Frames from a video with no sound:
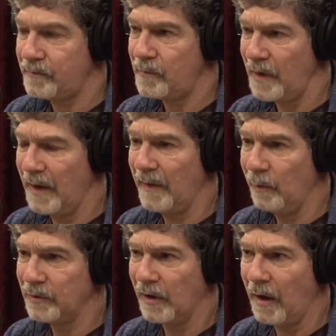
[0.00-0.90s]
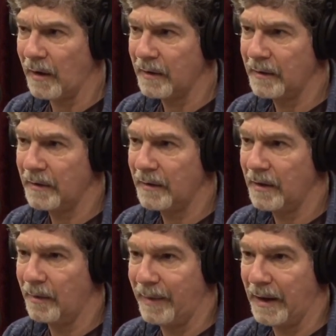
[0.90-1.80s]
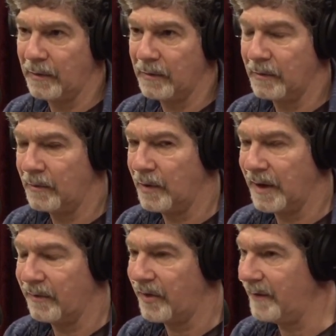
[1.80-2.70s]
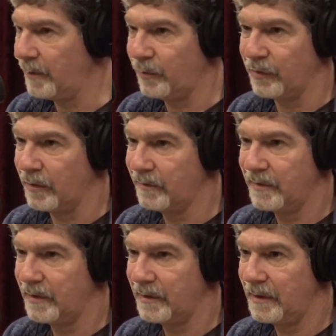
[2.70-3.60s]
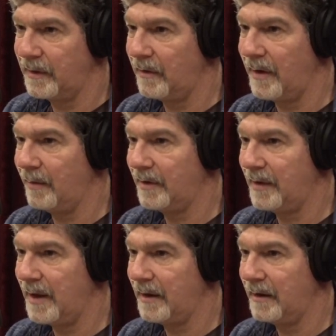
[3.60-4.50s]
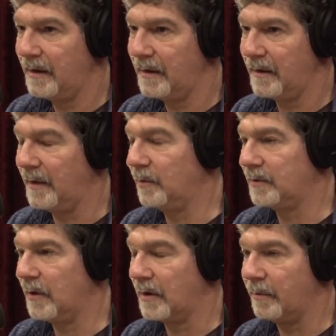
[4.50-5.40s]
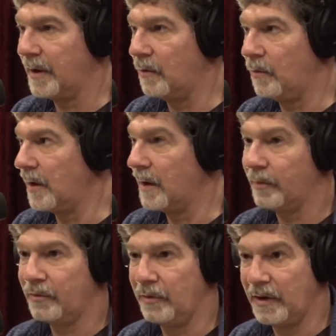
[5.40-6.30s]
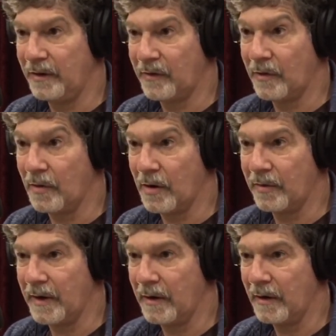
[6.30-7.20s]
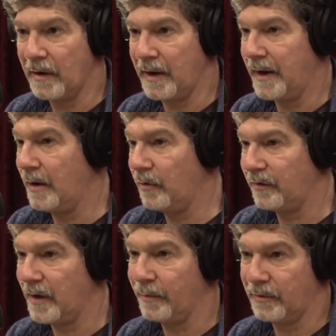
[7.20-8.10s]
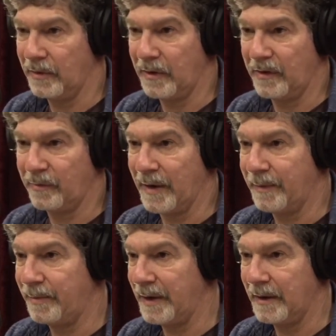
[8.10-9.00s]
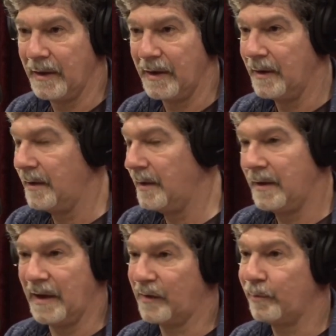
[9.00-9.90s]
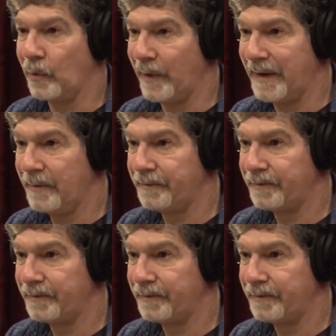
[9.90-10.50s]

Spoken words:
and they will talk about whatever they've observed in their habitat, and they will talk about what opportunities there are there and how those opportunities might be exploited.